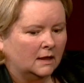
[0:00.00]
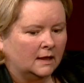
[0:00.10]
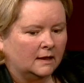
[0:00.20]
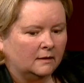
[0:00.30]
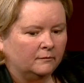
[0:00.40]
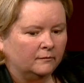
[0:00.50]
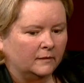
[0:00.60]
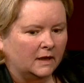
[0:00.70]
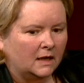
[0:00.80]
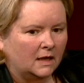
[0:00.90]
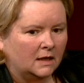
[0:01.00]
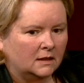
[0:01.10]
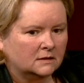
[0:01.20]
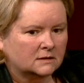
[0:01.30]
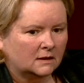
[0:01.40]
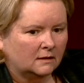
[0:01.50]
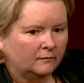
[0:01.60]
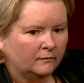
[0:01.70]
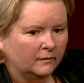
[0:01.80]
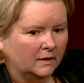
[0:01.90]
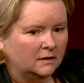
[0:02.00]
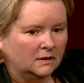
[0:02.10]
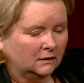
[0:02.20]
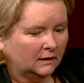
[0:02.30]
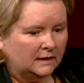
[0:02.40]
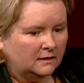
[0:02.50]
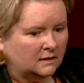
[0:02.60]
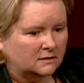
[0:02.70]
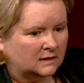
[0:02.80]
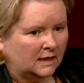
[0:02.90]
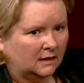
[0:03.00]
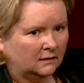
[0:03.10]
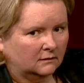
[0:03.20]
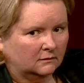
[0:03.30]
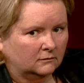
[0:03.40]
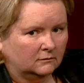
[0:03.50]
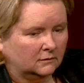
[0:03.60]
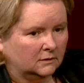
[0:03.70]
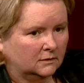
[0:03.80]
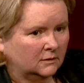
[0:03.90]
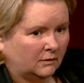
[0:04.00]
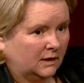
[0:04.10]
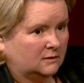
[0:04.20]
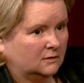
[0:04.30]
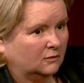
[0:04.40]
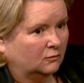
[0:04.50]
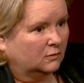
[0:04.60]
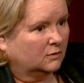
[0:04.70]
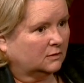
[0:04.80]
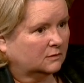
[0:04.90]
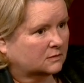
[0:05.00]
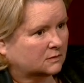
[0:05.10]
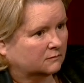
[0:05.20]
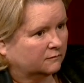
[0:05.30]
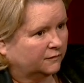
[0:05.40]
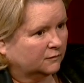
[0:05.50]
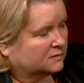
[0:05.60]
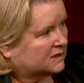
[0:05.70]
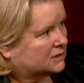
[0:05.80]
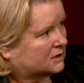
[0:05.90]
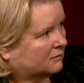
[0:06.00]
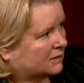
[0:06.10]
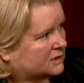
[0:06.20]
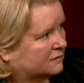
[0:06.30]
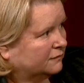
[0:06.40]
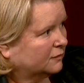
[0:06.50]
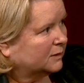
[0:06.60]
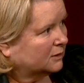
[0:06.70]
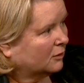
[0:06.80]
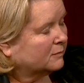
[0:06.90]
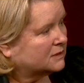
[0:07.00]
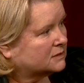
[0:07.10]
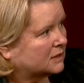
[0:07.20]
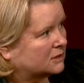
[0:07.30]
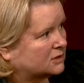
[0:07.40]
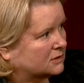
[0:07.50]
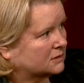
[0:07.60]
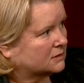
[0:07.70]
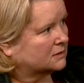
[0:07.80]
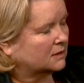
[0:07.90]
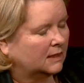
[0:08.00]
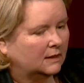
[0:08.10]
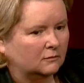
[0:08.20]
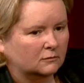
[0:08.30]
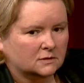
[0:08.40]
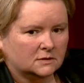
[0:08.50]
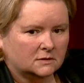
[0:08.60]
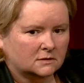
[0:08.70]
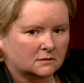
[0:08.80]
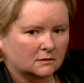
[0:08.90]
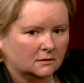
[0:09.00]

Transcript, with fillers: Um, and um, and then later that day, you know, I had to go to work to film D-Generation, filming comedy sketches, and it was